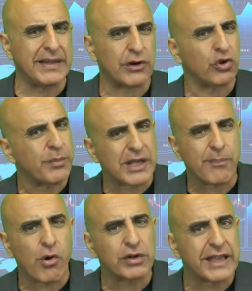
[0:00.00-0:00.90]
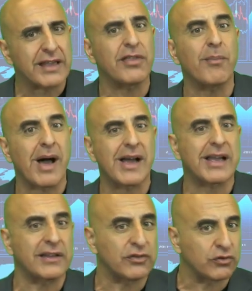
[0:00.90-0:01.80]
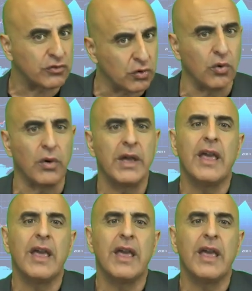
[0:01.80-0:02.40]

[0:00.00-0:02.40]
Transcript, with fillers: economic report hurt the market too.